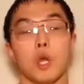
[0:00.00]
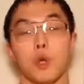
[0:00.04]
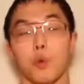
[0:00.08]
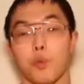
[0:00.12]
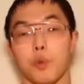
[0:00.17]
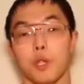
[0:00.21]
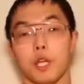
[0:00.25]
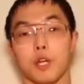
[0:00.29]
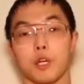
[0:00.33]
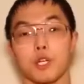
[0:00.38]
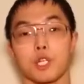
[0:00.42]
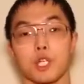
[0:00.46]

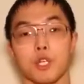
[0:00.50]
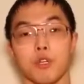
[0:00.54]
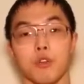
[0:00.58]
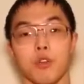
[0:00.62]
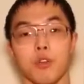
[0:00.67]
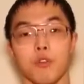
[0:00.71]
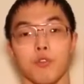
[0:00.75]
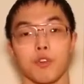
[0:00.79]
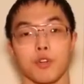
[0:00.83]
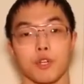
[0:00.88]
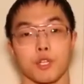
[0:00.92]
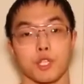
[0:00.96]
We are
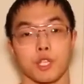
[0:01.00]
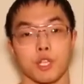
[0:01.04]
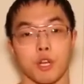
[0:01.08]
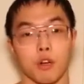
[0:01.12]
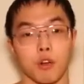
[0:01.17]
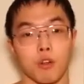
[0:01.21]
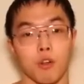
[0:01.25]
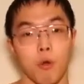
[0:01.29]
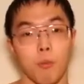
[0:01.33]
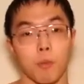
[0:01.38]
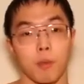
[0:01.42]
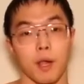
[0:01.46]
shooting for
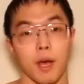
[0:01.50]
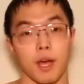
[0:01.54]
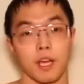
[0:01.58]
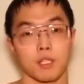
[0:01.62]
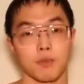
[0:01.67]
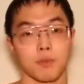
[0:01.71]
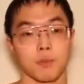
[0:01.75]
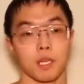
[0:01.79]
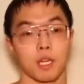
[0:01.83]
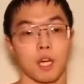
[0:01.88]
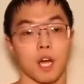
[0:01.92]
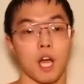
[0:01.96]

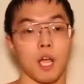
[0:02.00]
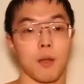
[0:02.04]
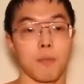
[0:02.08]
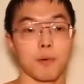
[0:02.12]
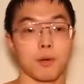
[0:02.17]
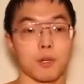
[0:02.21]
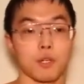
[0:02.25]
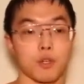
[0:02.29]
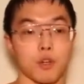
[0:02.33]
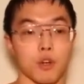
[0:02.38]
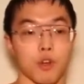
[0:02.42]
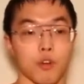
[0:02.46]
sarcoplasmic
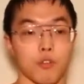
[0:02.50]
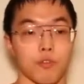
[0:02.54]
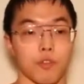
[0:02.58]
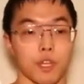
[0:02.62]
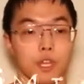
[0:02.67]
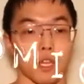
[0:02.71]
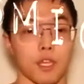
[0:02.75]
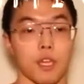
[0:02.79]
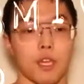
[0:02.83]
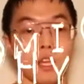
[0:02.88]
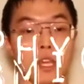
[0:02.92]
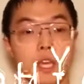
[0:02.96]

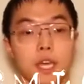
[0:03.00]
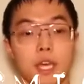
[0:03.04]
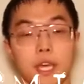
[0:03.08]
hypertrophy.